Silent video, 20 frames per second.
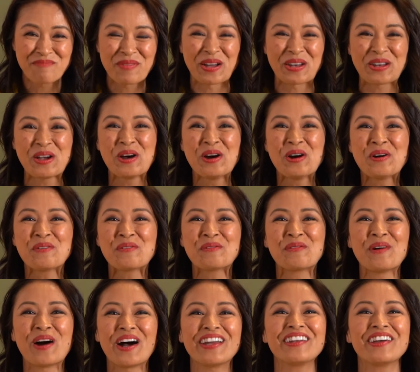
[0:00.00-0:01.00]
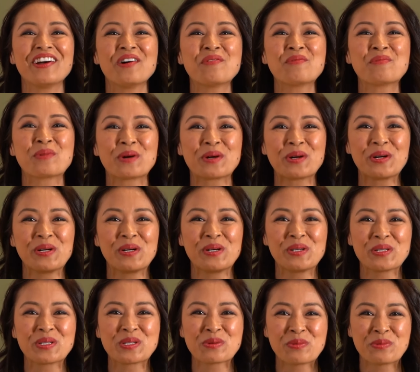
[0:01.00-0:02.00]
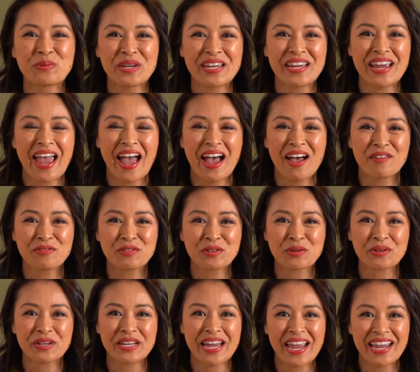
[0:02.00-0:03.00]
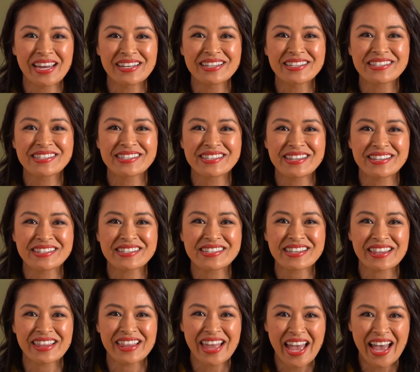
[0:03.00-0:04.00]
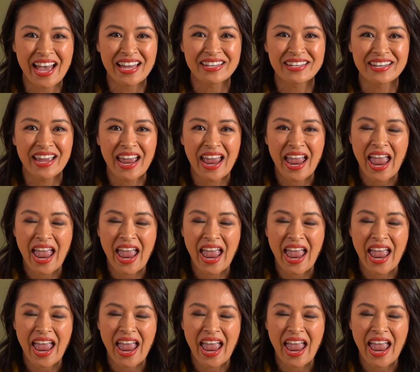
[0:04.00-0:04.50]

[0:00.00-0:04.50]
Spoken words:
But what a world we have created since then.